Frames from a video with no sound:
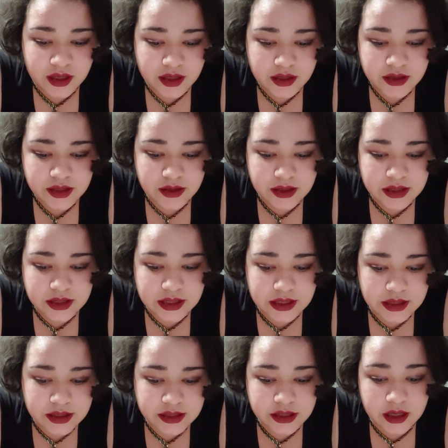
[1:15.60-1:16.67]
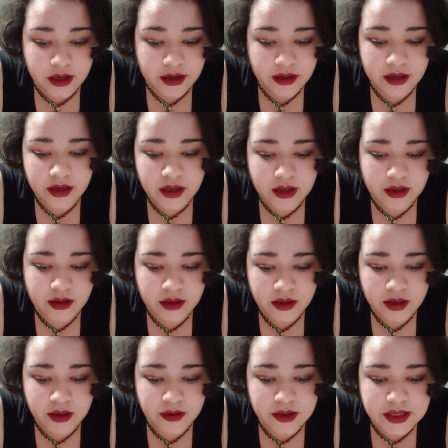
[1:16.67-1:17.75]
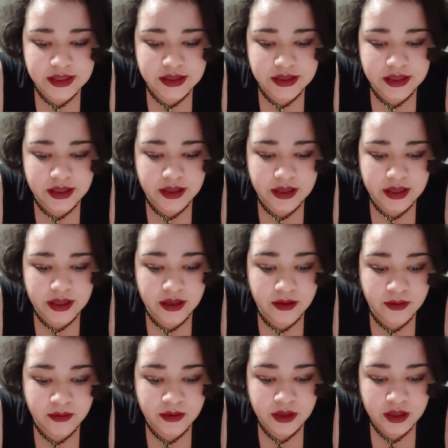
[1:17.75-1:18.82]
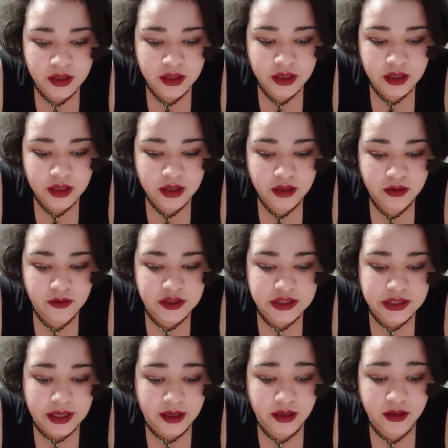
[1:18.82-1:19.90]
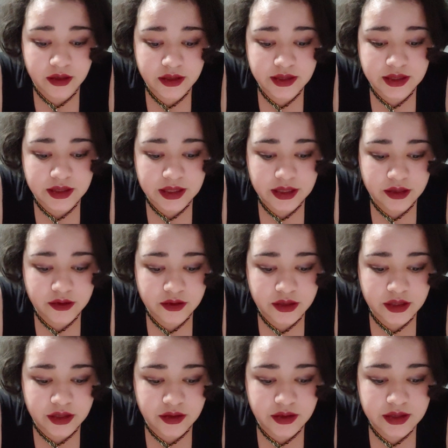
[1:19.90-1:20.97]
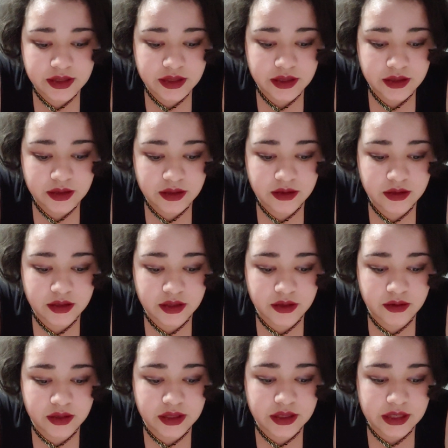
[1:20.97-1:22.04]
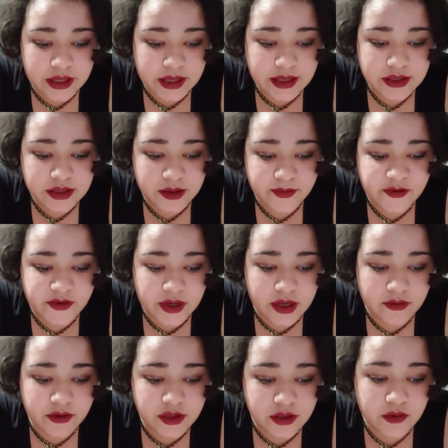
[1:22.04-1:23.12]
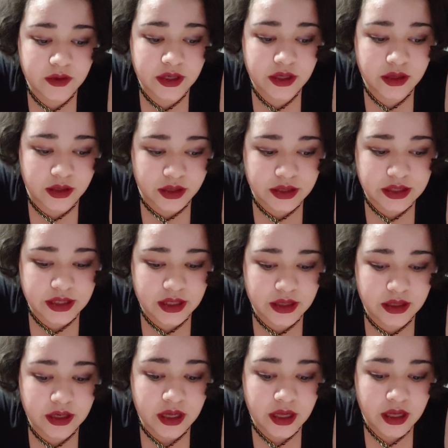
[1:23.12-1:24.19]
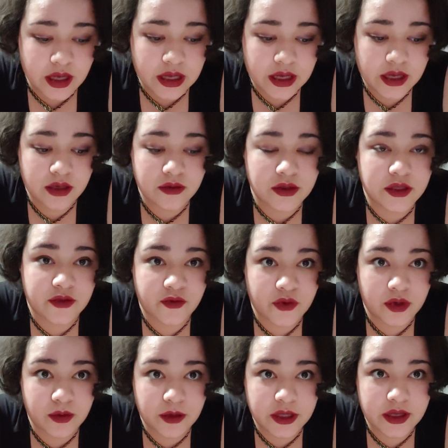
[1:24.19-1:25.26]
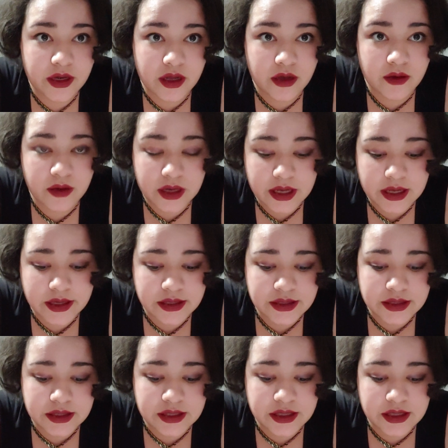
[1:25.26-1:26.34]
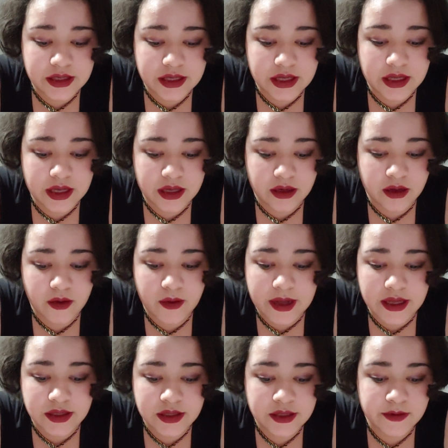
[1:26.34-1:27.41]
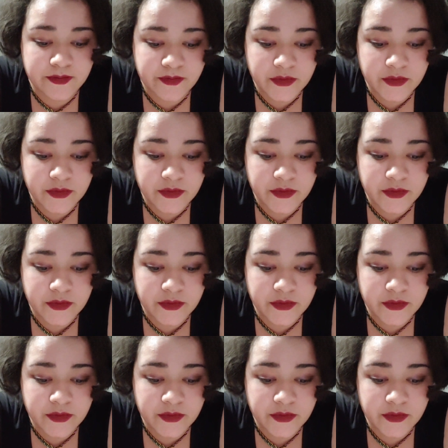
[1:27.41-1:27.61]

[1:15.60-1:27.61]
So let's get started. OSDD was diagnosed and introduced to the DSM-5 in 2013, and it was formerly known as DD-NOS.